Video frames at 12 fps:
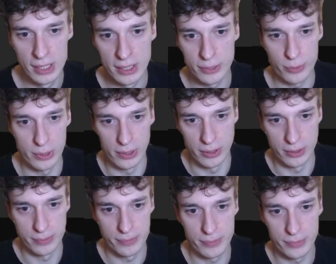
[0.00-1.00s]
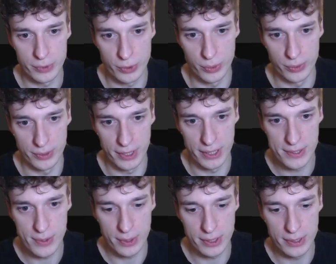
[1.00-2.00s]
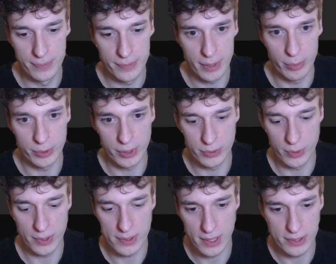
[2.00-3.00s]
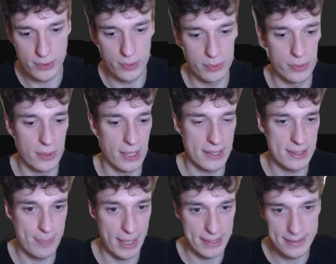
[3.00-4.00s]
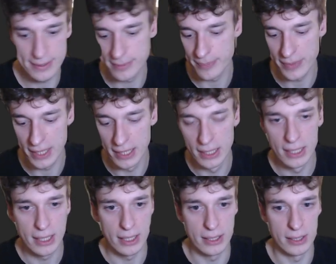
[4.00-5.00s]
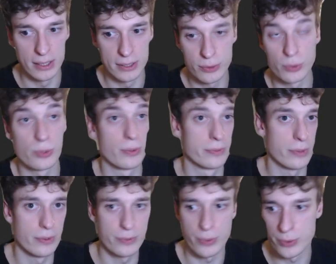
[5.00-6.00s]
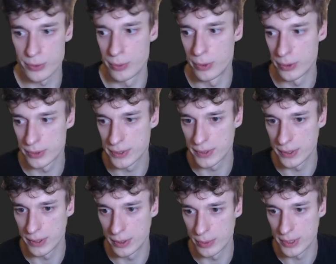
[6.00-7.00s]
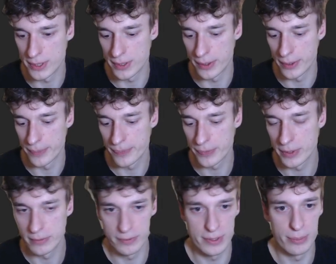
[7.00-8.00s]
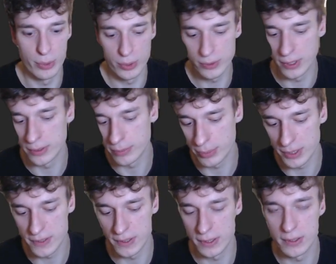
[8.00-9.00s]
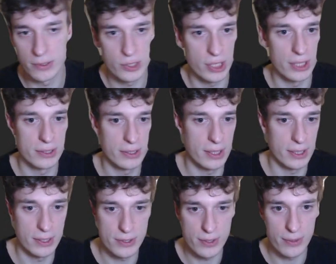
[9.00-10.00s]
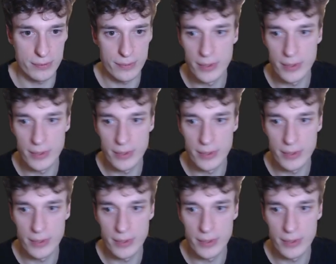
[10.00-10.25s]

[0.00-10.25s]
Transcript: it will uh, go in the history about as you as you'd expect uh, it also of, course works uh, with v mode and pressing j and k and stuff